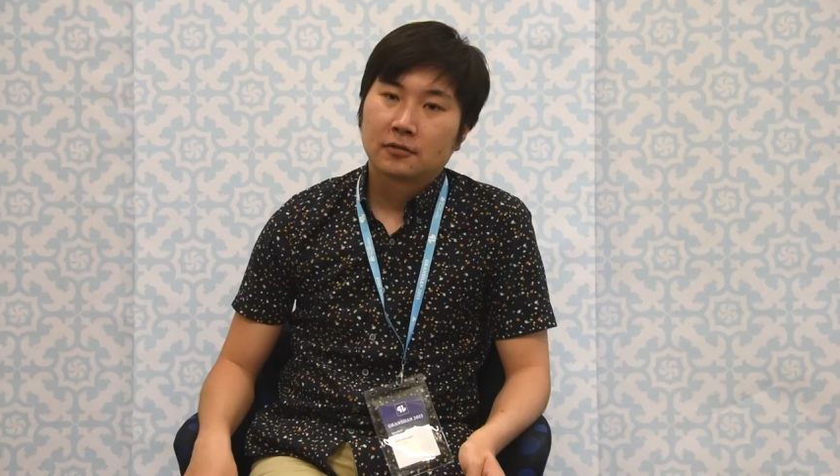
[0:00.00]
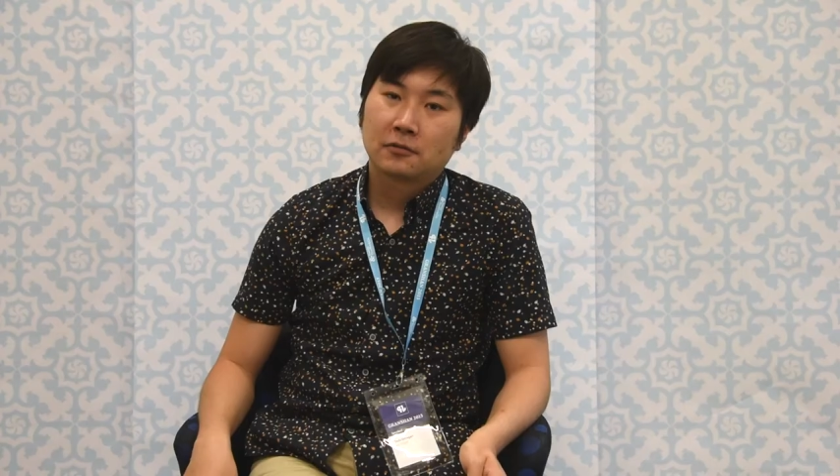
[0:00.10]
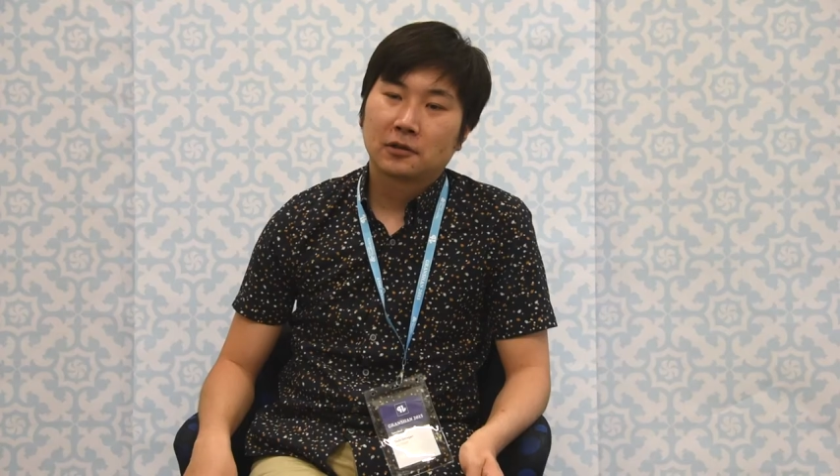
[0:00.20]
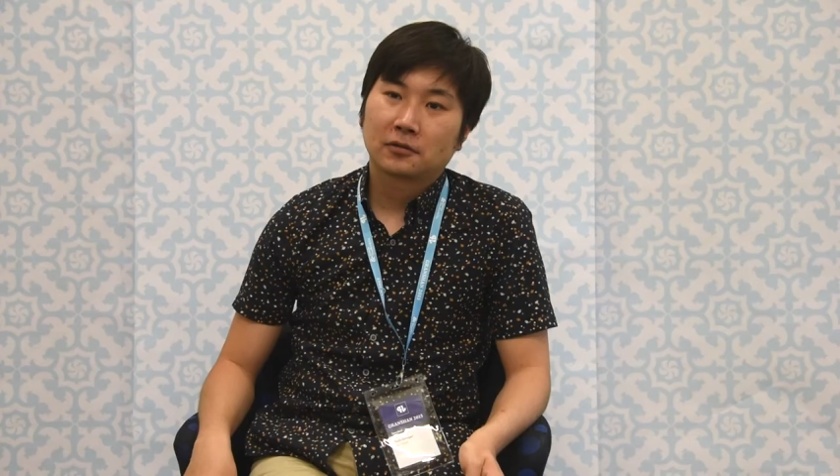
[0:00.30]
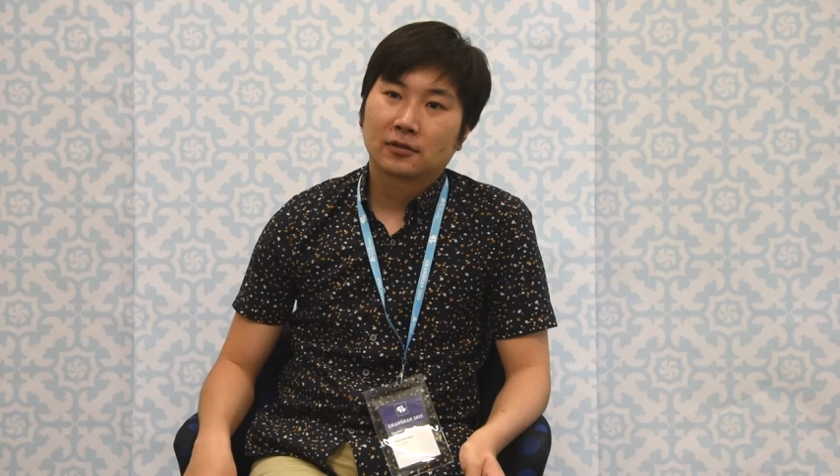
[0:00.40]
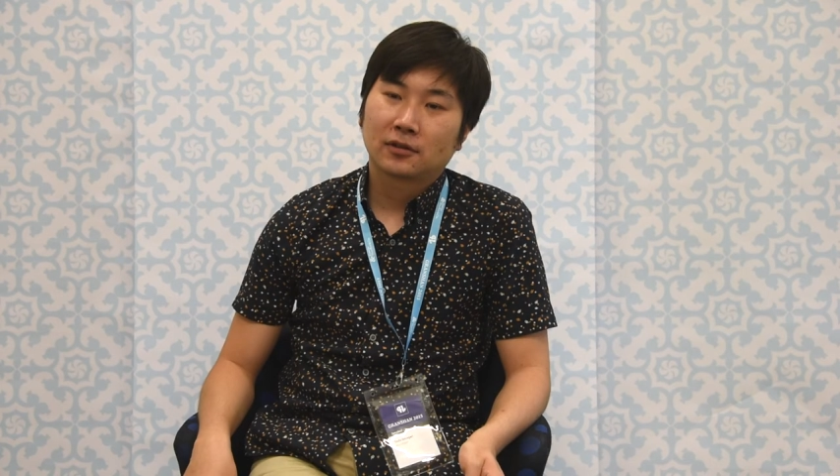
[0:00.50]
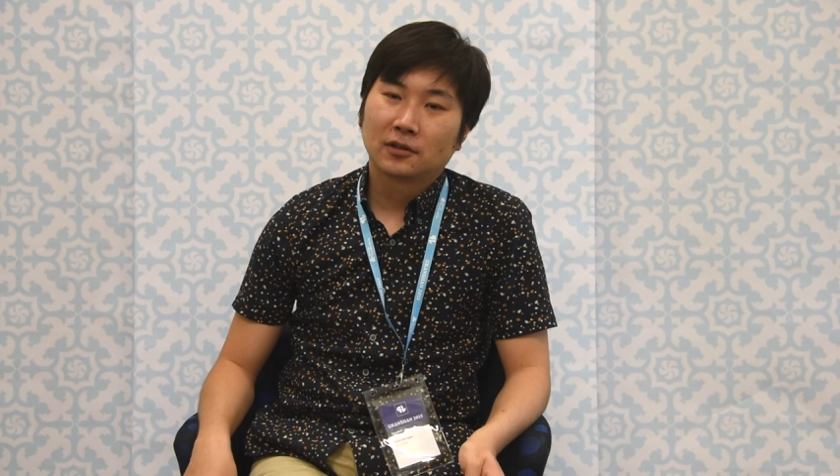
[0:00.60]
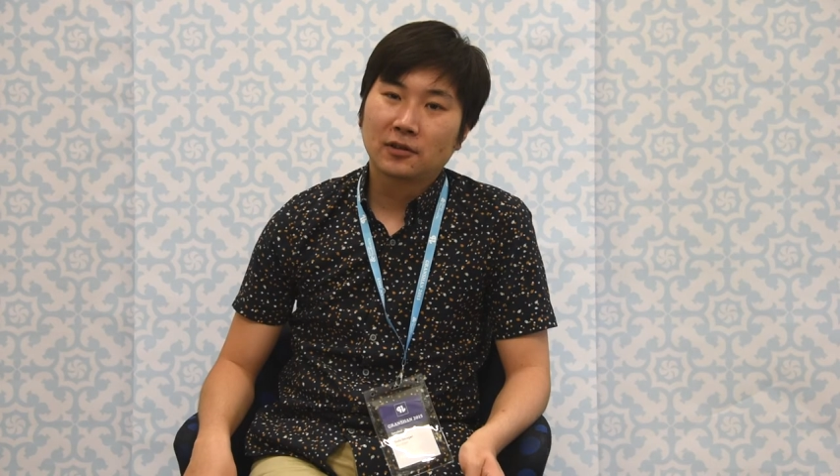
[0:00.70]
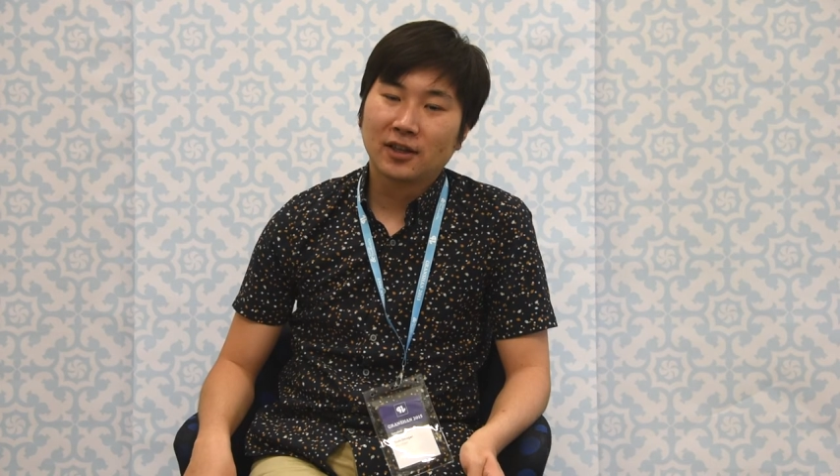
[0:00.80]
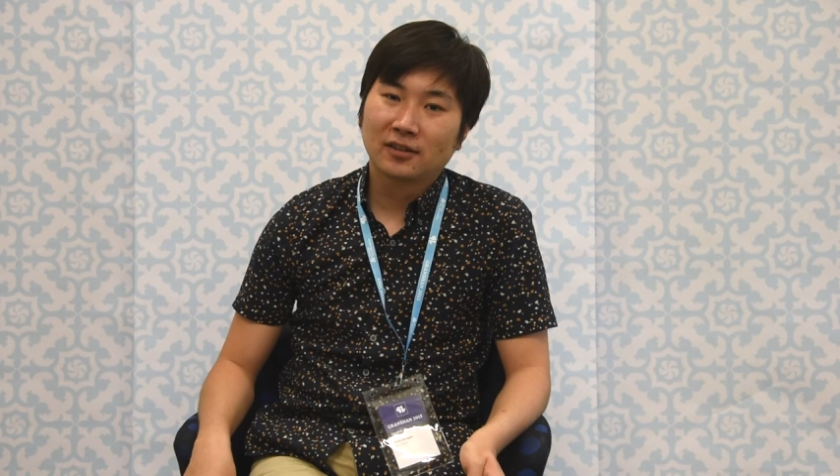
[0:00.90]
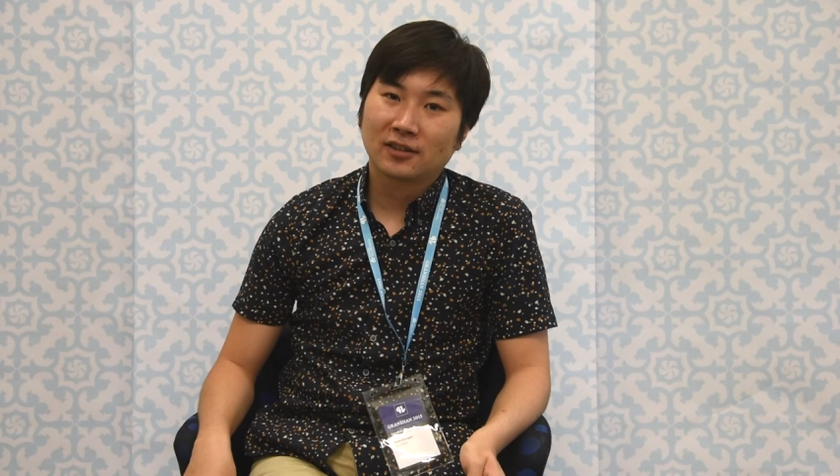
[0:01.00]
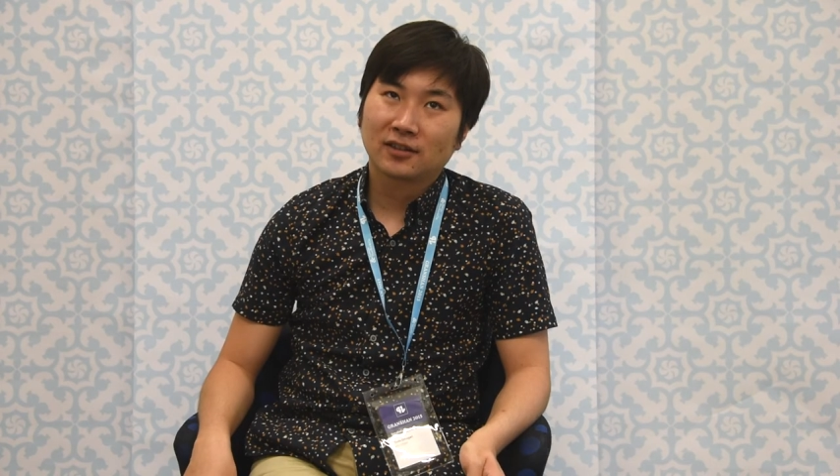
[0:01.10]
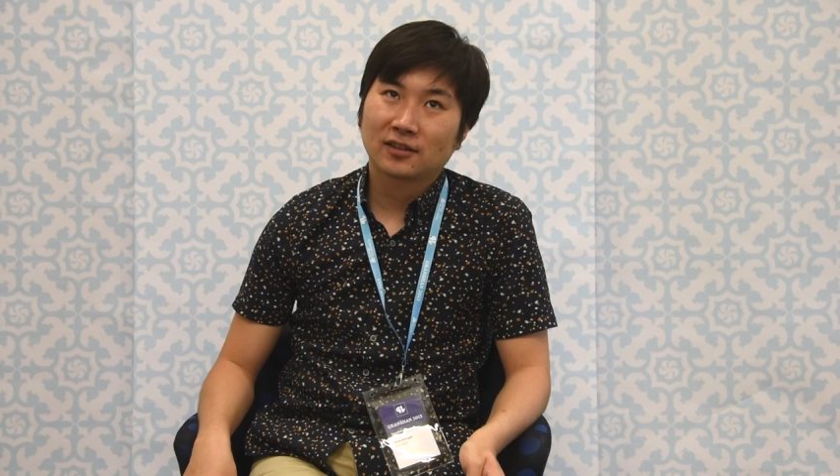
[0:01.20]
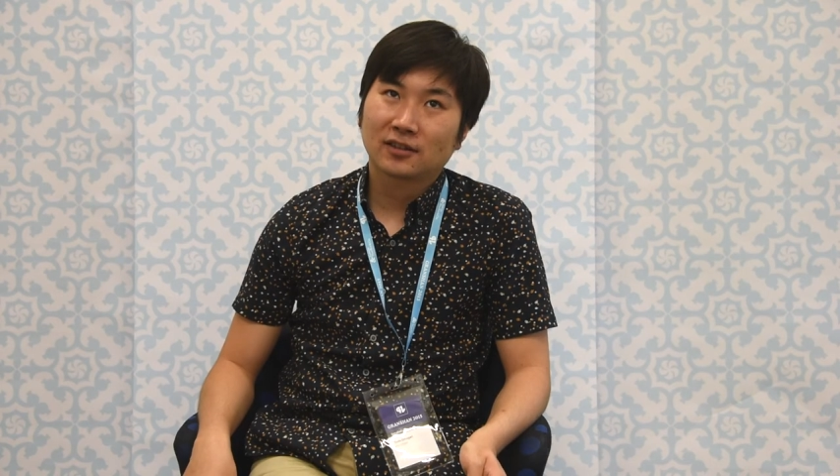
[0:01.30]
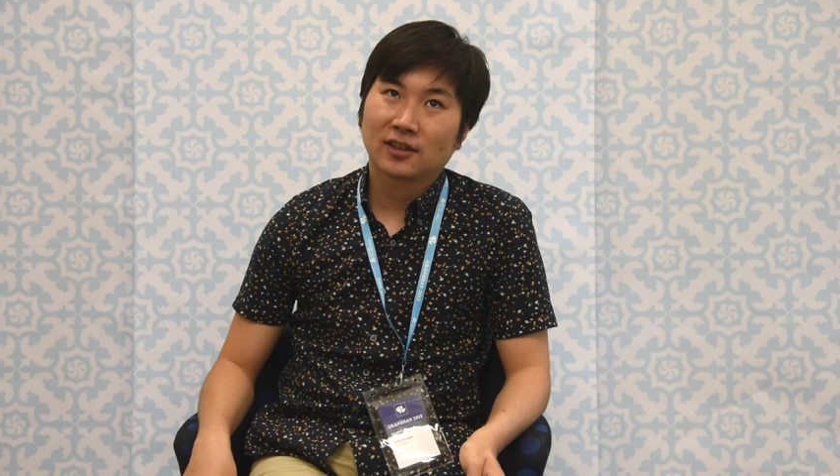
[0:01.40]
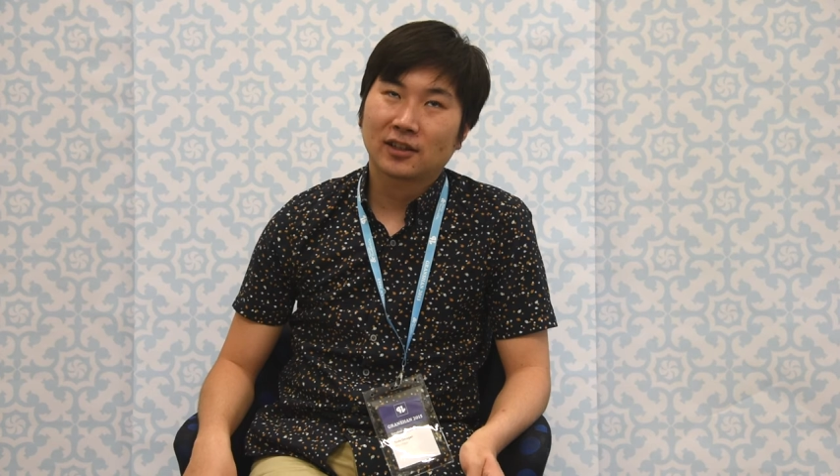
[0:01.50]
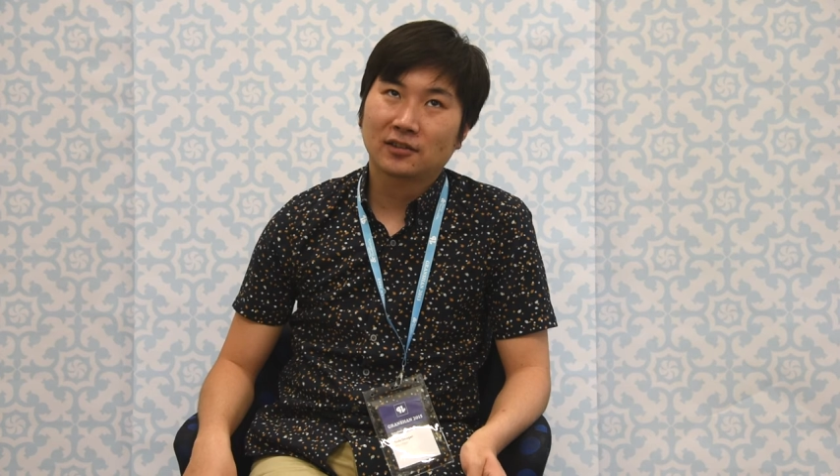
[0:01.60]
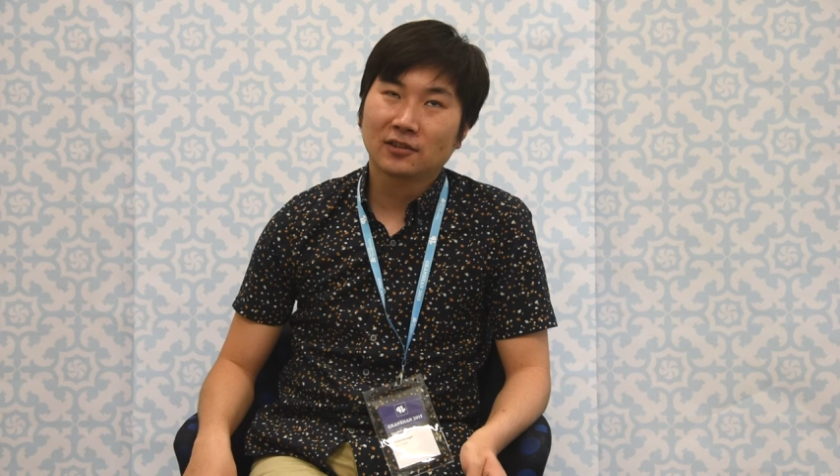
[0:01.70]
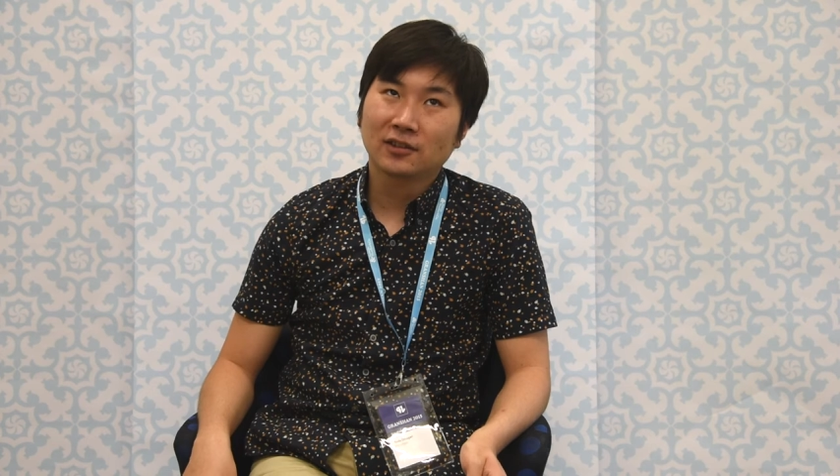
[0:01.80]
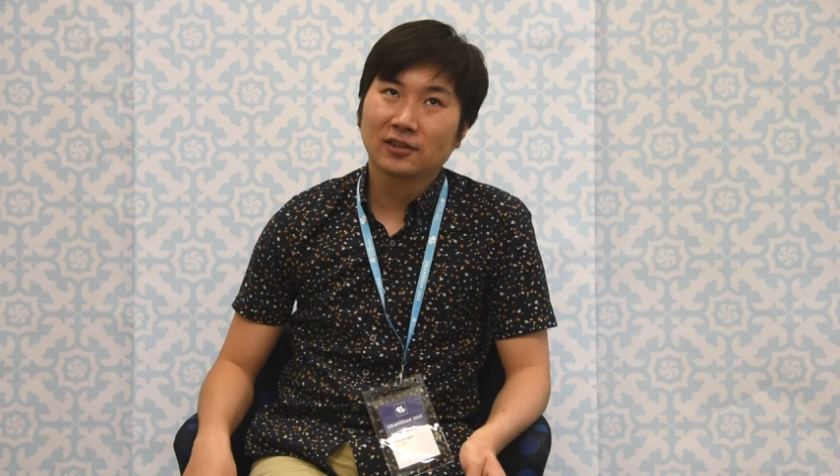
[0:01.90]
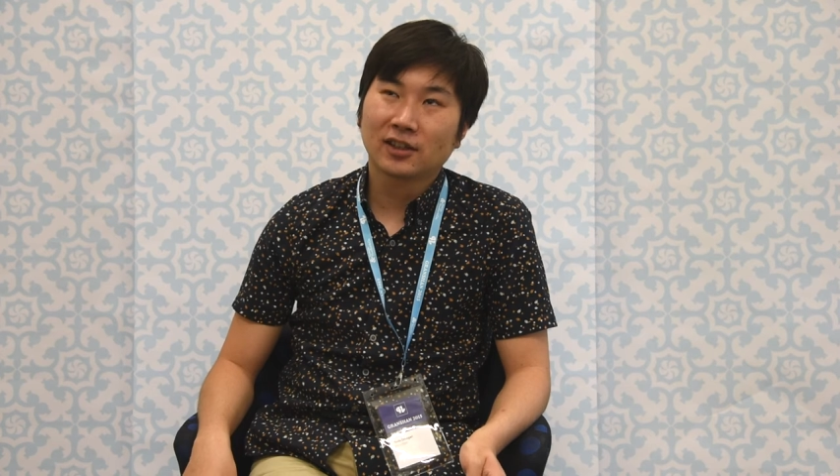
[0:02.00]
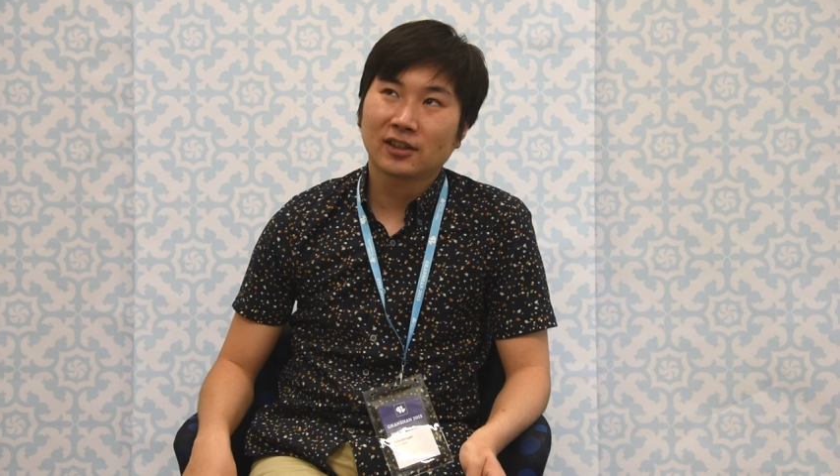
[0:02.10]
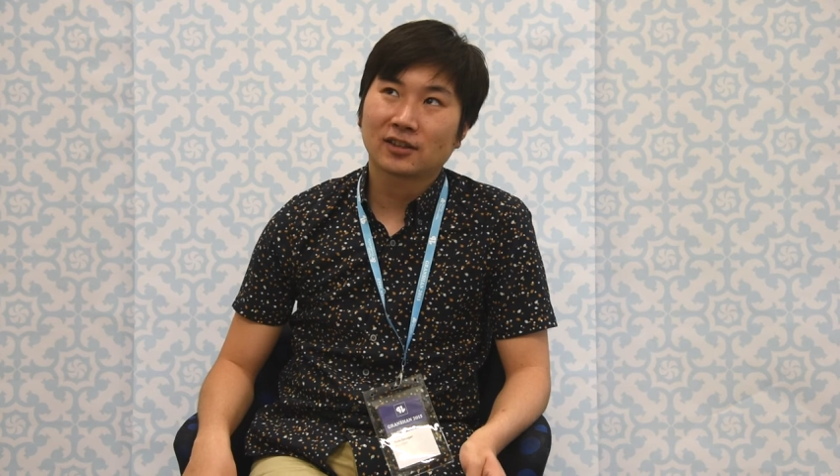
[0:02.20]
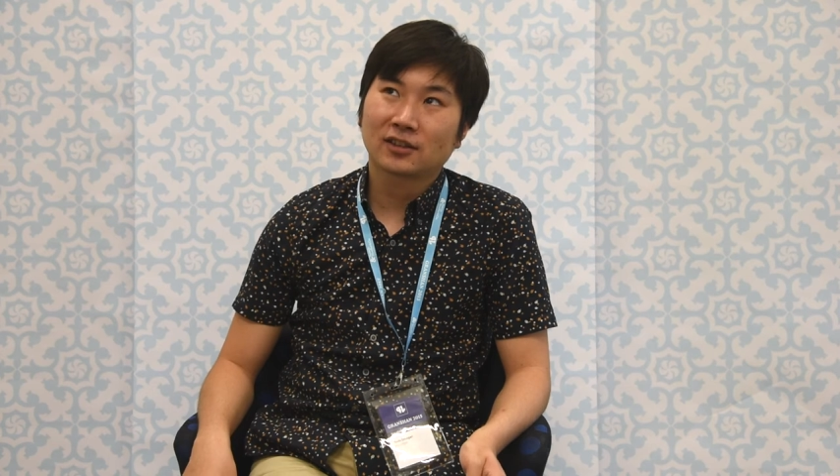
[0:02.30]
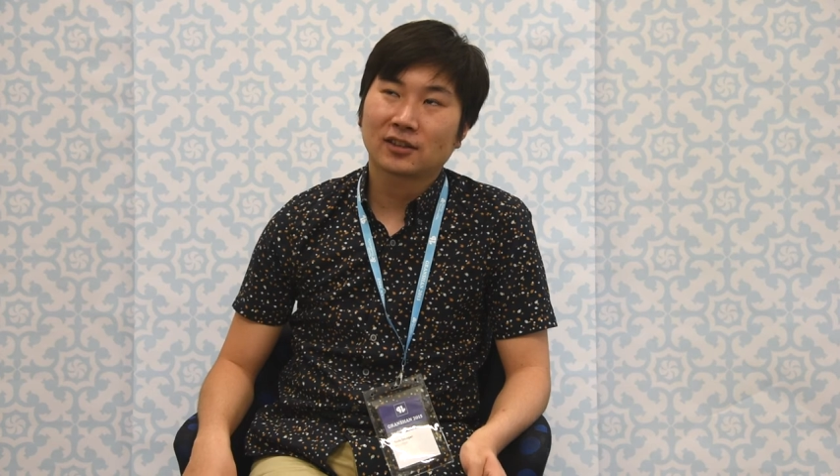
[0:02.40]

Well, not that then, I don't think